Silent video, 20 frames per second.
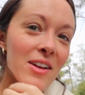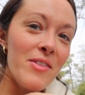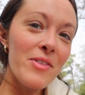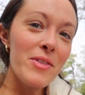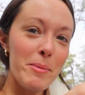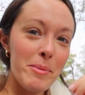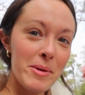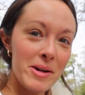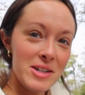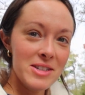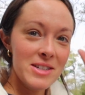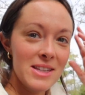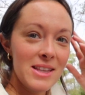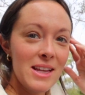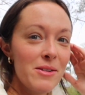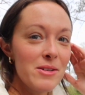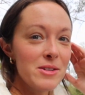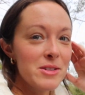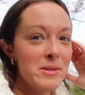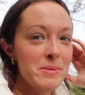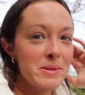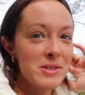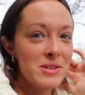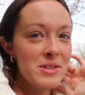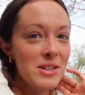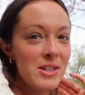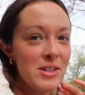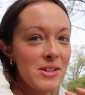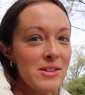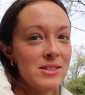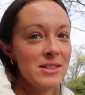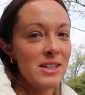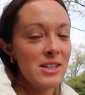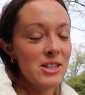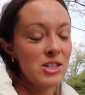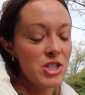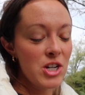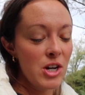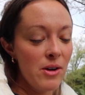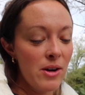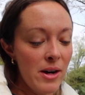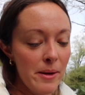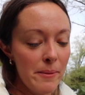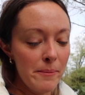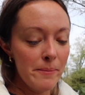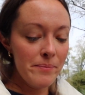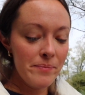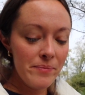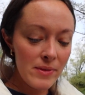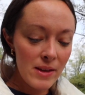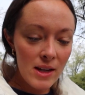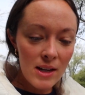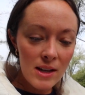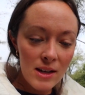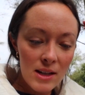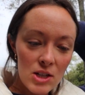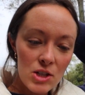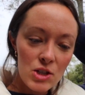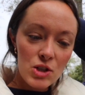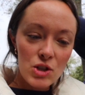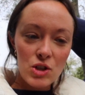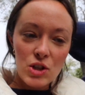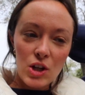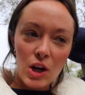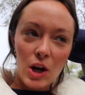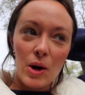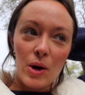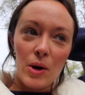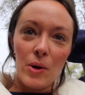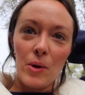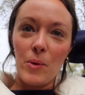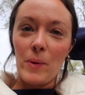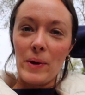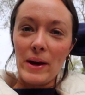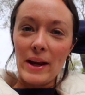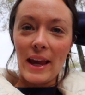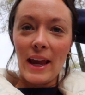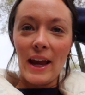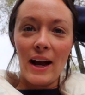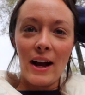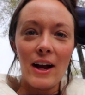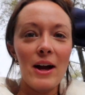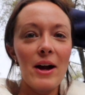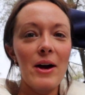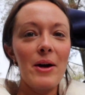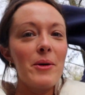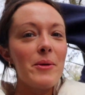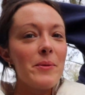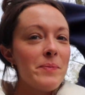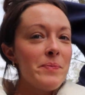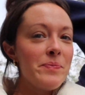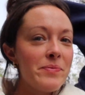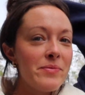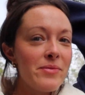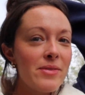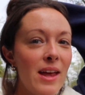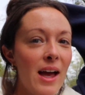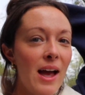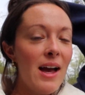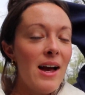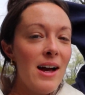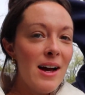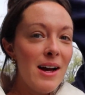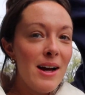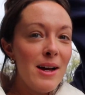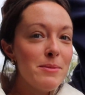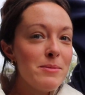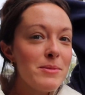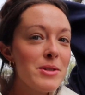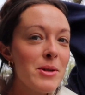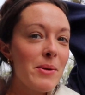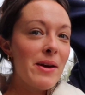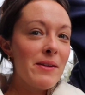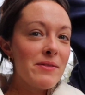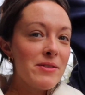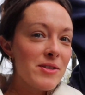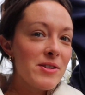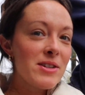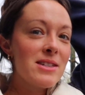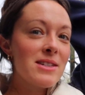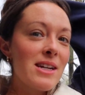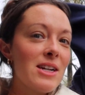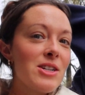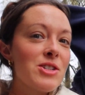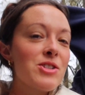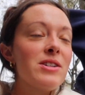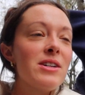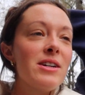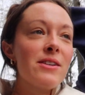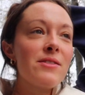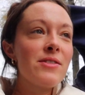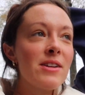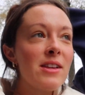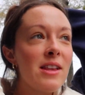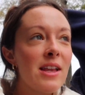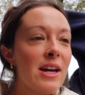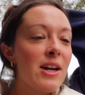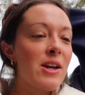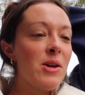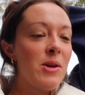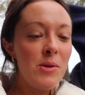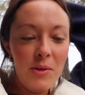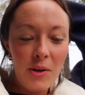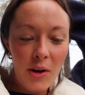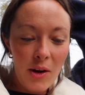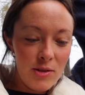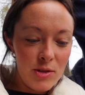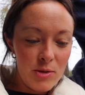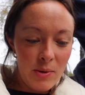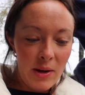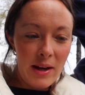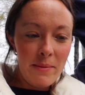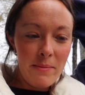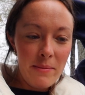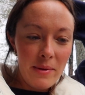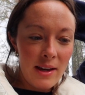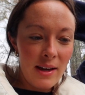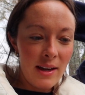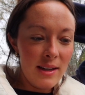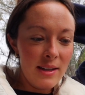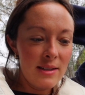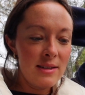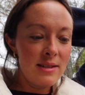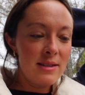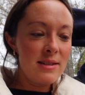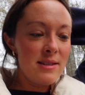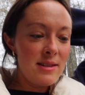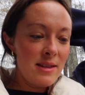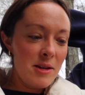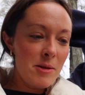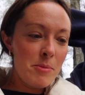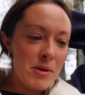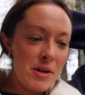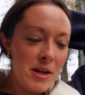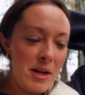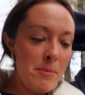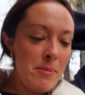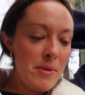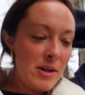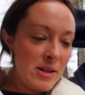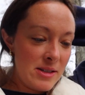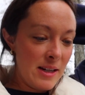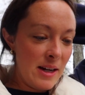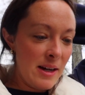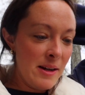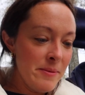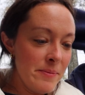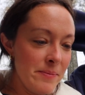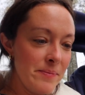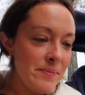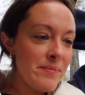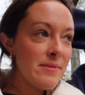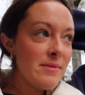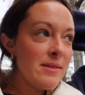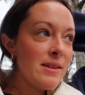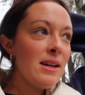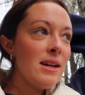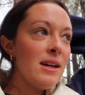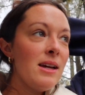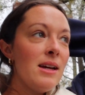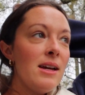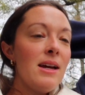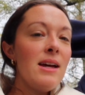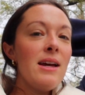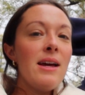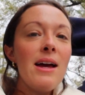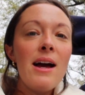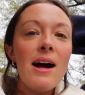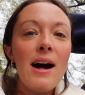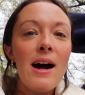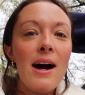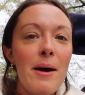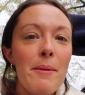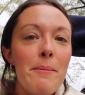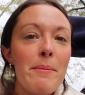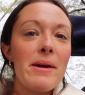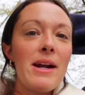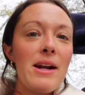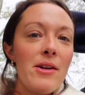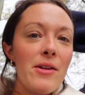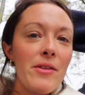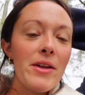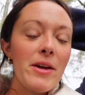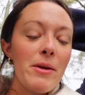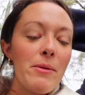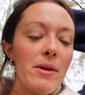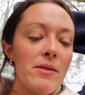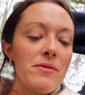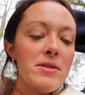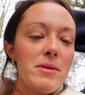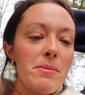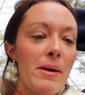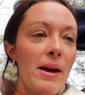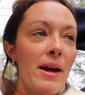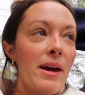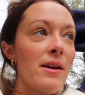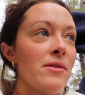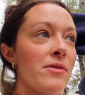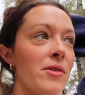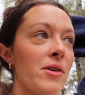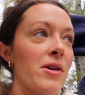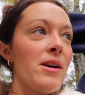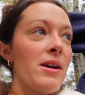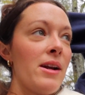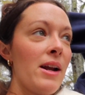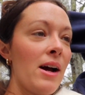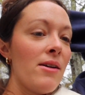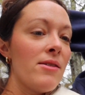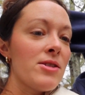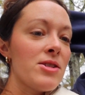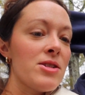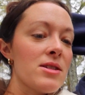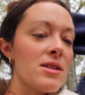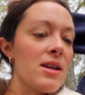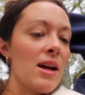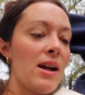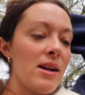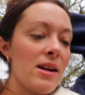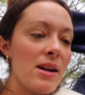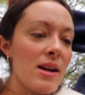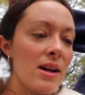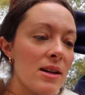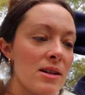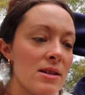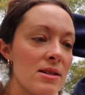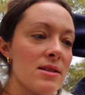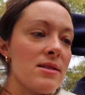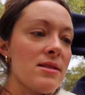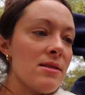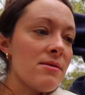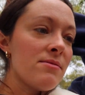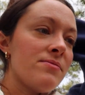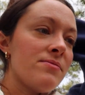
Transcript: The person that was supposed to do it didn't show up, so we can't go. So we have to reschedule it for like who knows when because they're pretty booked up. But I don't think we have to pay for it now, which is kind of nice.